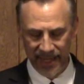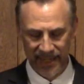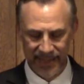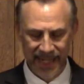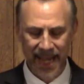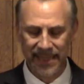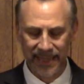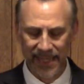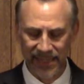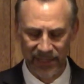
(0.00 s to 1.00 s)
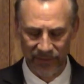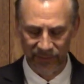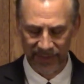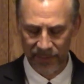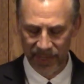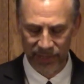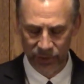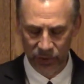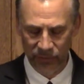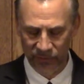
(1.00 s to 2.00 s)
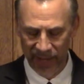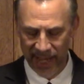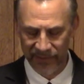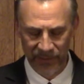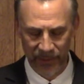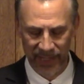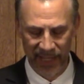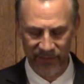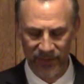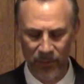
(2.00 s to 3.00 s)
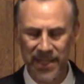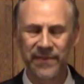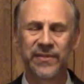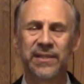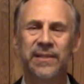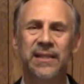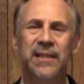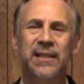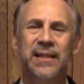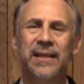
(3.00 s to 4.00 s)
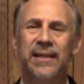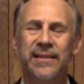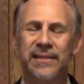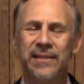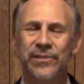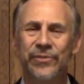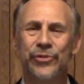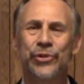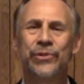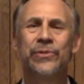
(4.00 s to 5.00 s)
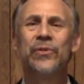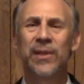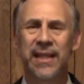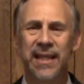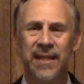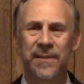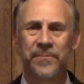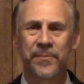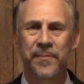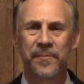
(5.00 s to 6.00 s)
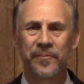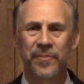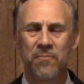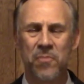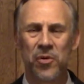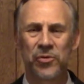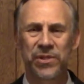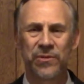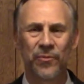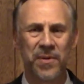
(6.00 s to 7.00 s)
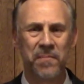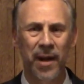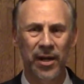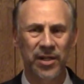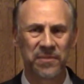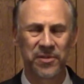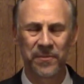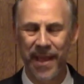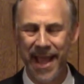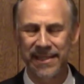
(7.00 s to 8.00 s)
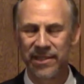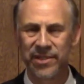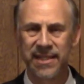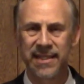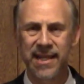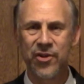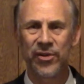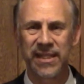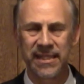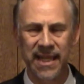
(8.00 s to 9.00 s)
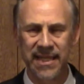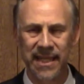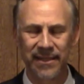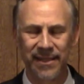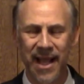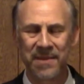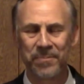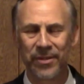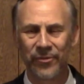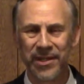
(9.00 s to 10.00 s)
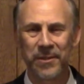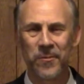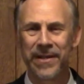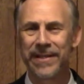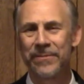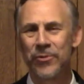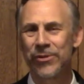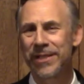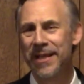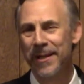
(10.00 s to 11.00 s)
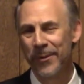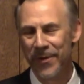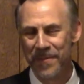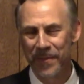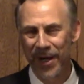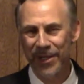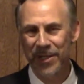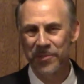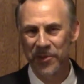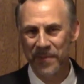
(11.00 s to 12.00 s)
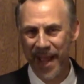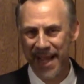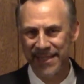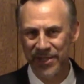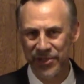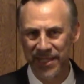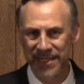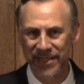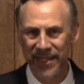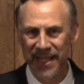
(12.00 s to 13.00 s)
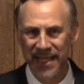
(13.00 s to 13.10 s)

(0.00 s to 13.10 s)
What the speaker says: The next lesson, Philippians 2, 5 through 11, one of the truly most remarkable passages. I know I say that a lot, but really one of the most remarkable passages